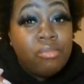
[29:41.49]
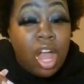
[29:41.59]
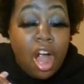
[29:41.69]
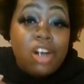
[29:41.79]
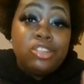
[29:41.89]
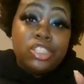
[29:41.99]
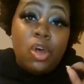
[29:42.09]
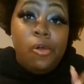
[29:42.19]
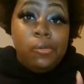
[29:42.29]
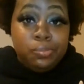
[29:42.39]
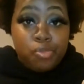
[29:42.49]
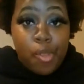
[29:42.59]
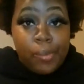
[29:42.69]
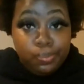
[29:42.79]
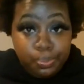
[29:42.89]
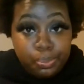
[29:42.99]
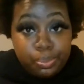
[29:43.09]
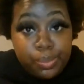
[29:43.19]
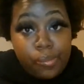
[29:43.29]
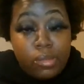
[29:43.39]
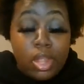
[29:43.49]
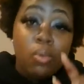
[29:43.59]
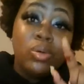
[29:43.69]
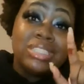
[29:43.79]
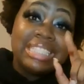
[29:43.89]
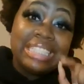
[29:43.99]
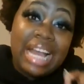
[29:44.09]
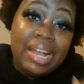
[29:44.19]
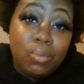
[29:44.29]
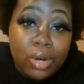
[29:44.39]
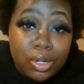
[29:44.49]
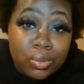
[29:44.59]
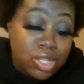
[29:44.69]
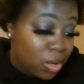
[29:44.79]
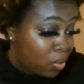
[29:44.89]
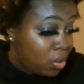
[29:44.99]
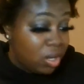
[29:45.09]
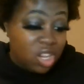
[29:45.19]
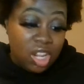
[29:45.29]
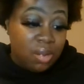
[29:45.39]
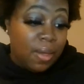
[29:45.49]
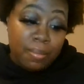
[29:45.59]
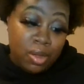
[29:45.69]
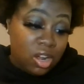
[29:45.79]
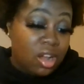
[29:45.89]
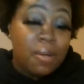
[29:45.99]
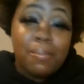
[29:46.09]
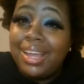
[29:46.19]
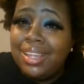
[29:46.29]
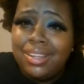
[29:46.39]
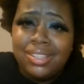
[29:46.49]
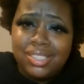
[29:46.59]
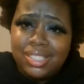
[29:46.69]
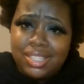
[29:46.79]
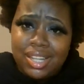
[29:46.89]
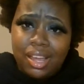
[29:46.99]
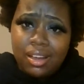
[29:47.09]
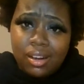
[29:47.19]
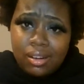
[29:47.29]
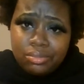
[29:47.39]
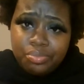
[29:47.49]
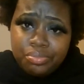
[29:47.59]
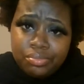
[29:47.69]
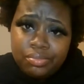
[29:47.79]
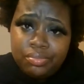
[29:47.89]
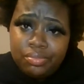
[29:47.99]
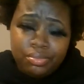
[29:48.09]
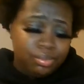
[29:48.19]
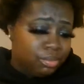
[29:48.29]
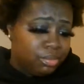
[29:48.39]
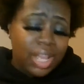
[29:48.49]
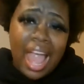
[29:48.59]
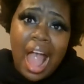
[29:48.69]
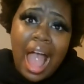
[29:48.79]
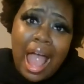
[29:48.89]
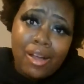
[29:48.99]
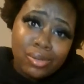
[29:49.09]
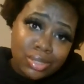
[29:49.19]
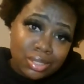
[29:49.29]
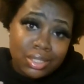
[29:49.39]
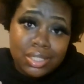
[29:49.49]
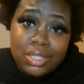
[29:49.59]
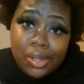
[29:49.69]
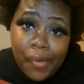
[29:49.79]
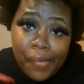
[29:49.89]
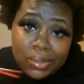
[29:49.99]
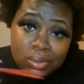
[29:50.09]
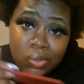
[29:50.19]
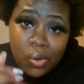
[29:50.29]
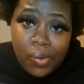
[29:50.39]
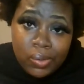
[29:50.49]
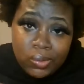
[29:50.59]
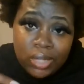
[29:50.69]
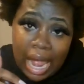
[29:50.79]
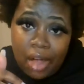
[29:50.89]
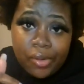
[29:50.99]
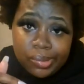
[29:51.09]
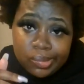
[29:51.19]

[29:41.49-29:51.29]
Also, was the same one who told her that baby girl Kamiyah looked just like her. How, sis? How?